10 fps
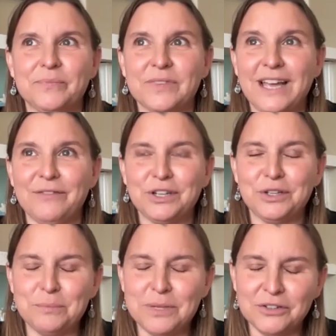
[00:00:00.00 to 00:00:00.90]
having a good
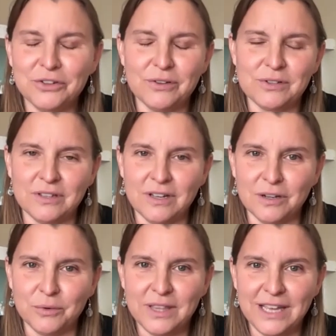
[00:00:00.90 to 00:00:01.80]
meal goes along
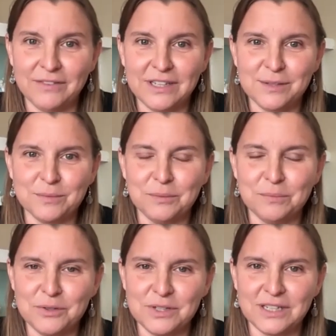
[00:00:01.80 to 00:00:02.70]
with having some good
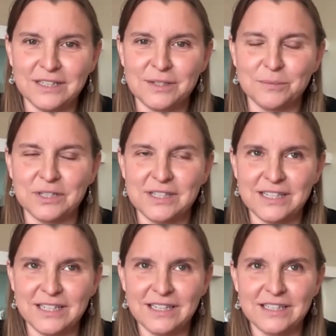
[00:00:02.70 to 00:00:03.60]
music and some good
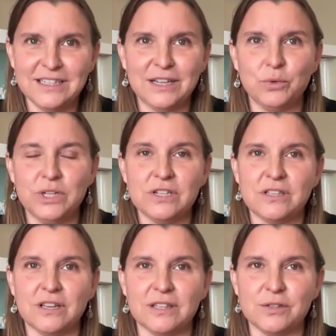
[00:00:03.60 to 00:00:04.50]
singing. And we just
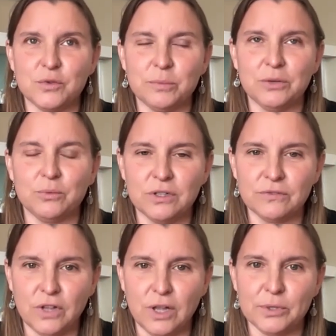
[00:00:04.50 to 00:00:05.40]
thought this would be a
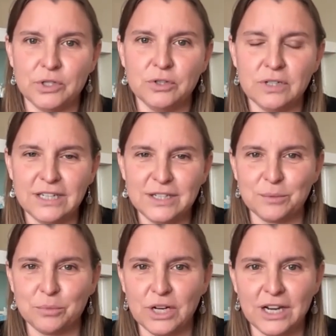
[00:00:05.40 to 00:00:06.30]
wonderful opportunity to
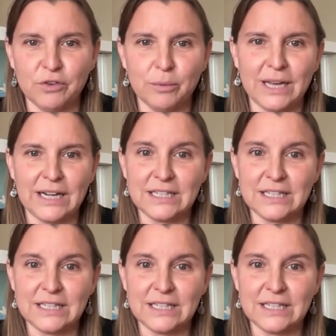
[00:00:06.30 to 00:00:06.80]
bring everybody